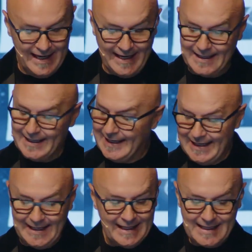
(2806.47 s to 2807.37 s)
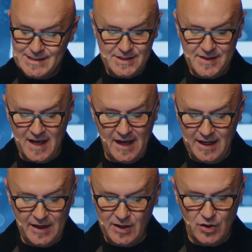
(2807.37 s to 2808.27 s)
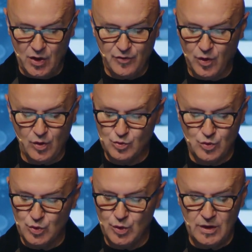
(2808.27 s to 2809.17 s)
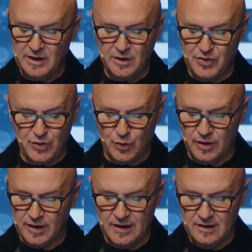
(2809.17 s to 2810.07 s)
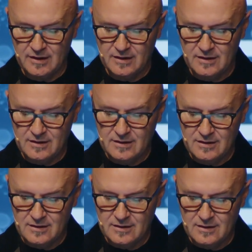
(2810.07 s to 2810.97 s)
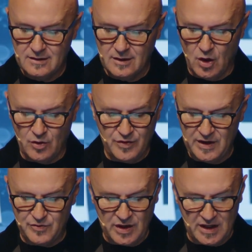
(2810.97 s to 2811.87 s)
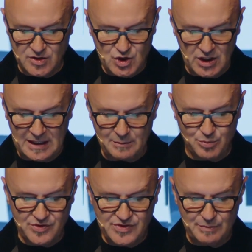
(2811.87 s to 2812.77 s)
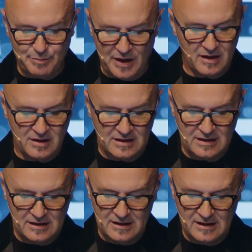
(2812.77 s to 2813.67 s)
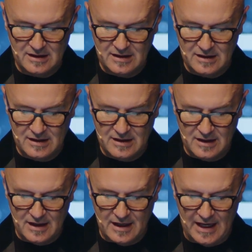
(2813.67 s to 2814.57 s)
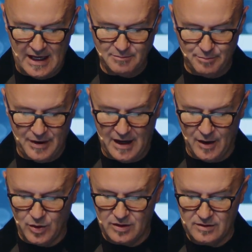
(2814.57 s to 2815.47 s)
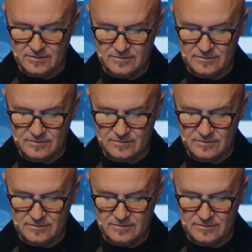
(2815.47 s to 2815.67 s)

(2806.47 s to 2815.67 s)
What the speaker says: And He is the head of all rule and authority, of every angelic principality and power.